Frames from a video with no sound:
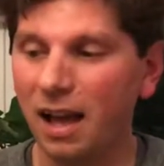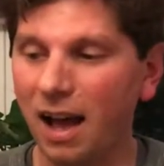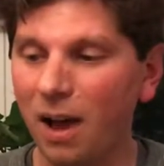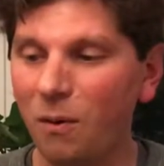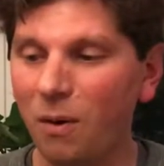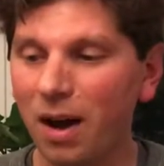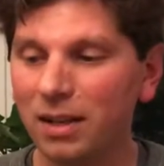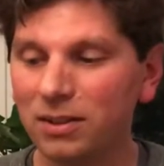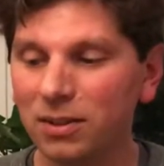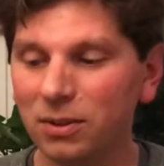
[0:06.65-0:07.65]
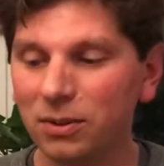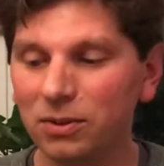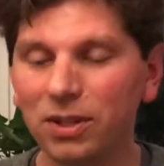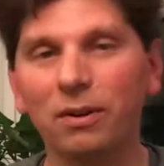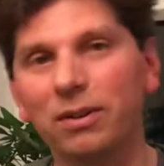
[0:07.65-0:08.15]
I want to
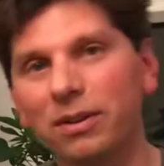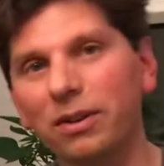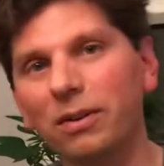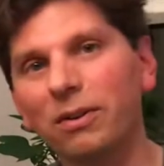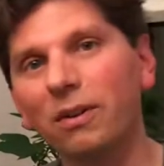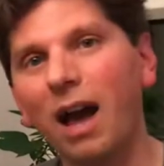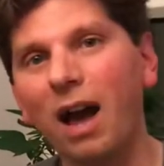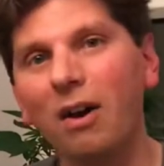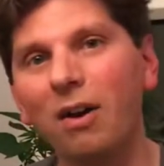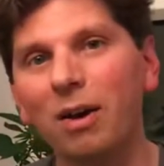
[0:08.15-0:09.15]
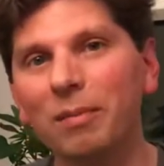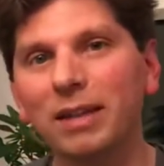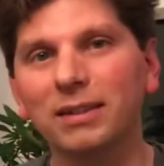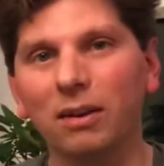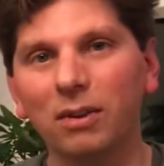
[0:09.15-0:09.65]
share with you how I make
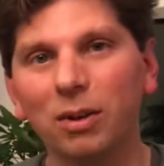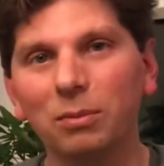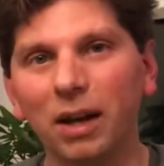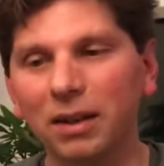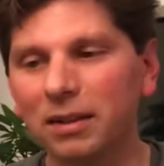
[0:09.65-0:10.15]
sourdough bread.